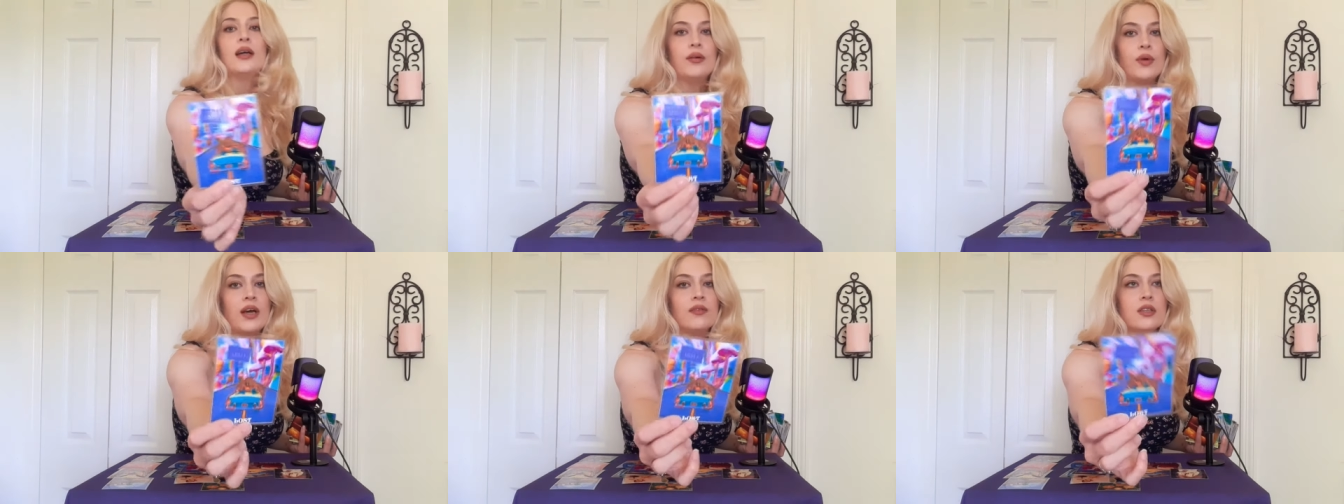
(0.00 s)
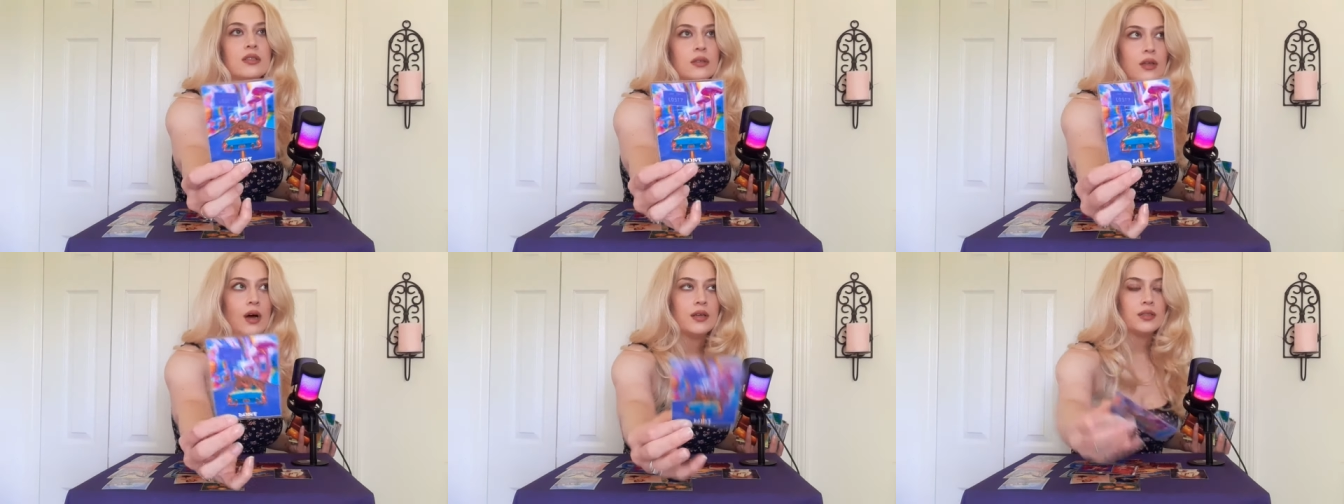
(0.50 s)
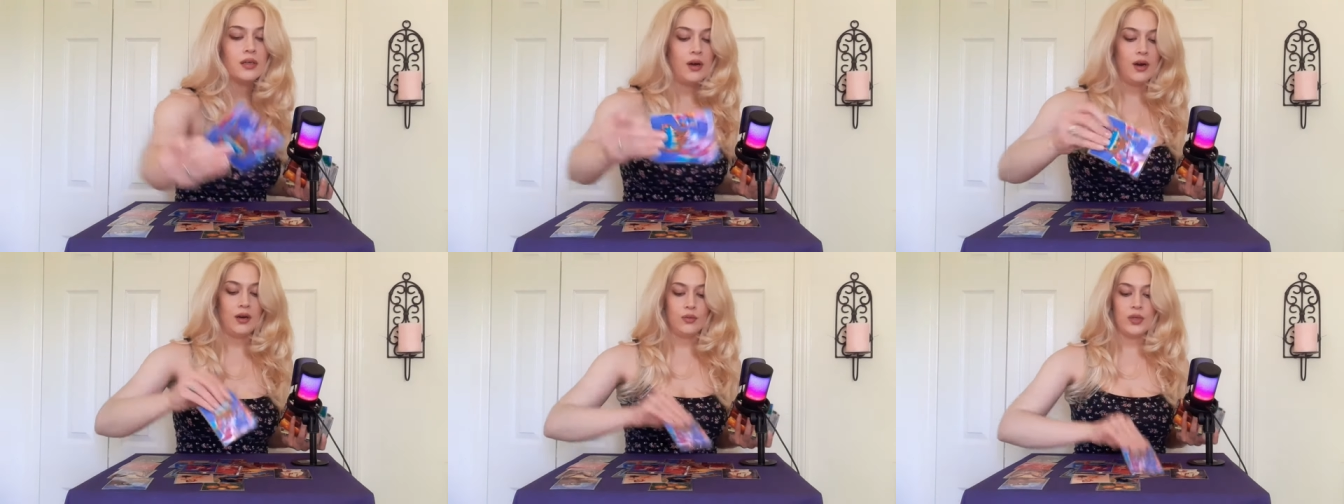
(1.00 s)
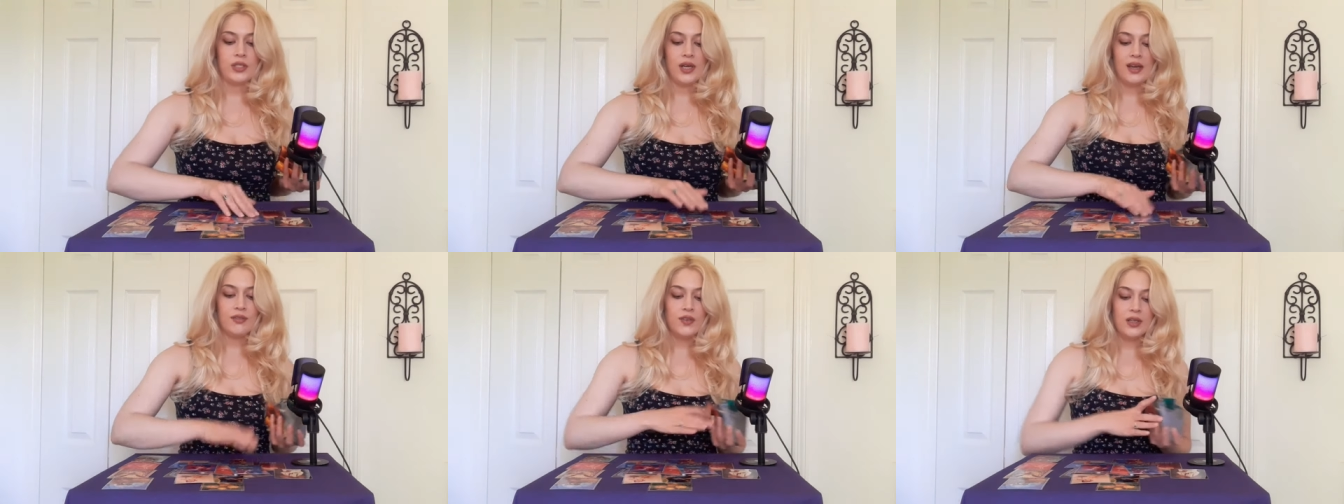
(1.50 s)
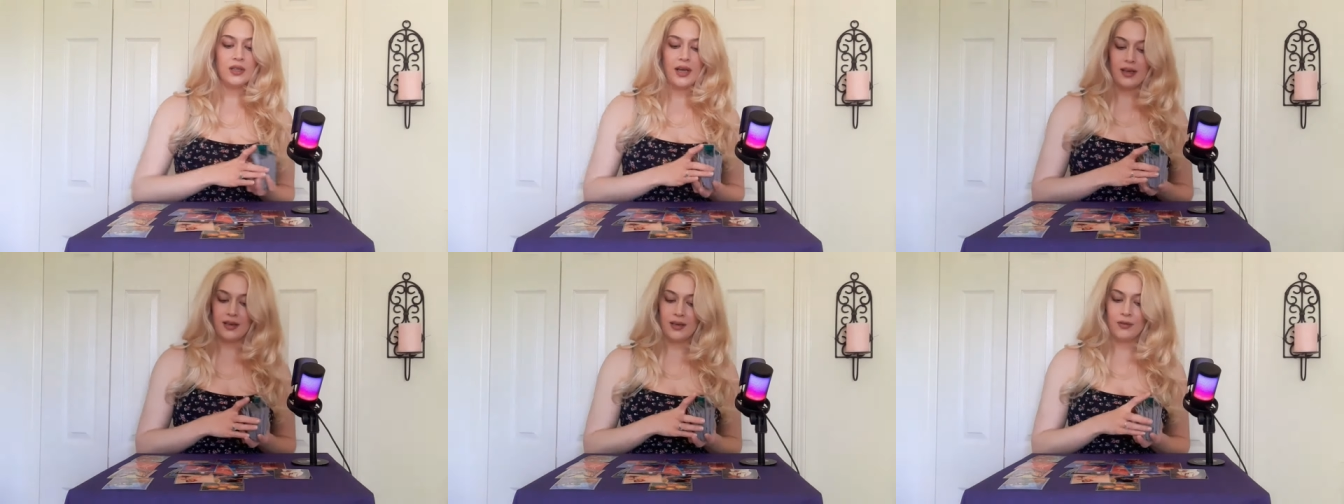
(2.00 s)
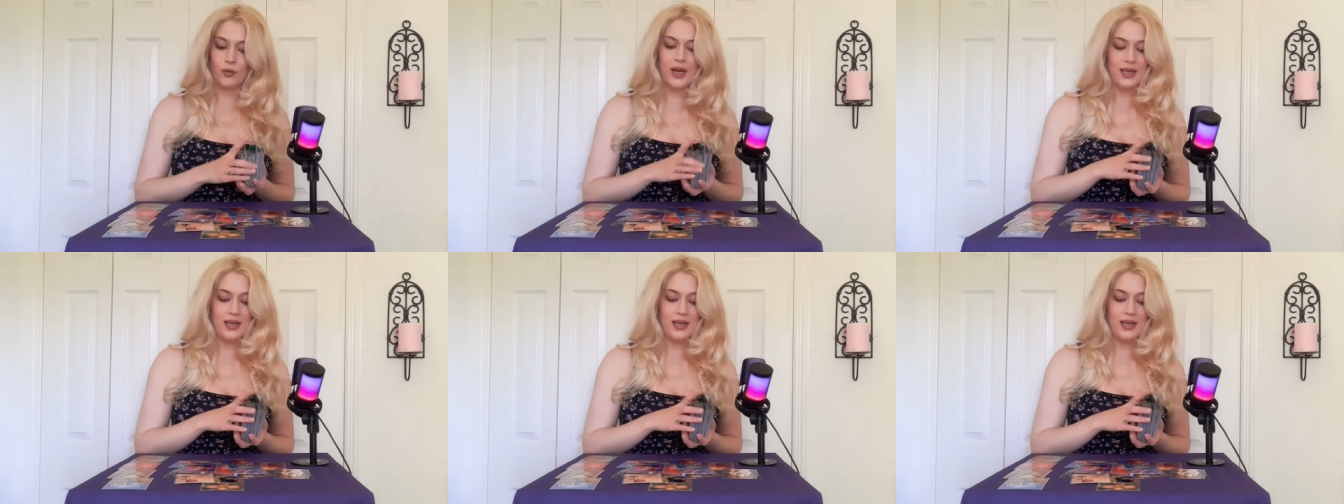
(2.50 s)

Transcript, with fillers: And we have this lost card, which I feel like right